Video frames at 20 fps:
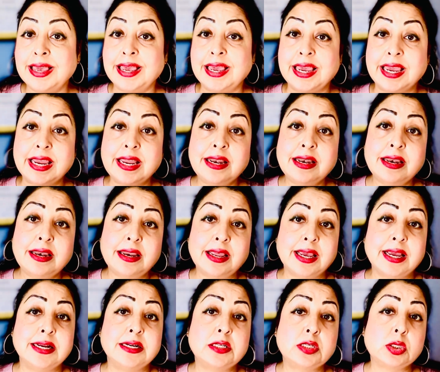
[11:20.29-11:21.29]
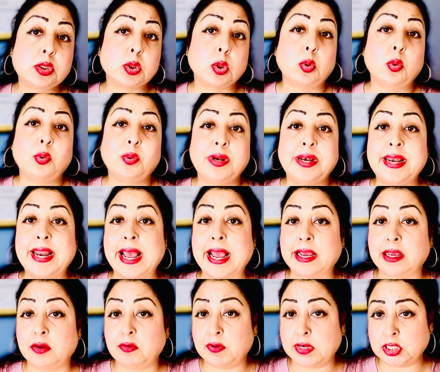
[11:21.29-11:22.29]
in its own
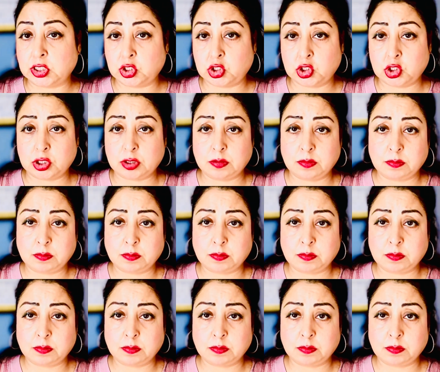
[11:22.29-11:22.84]
language,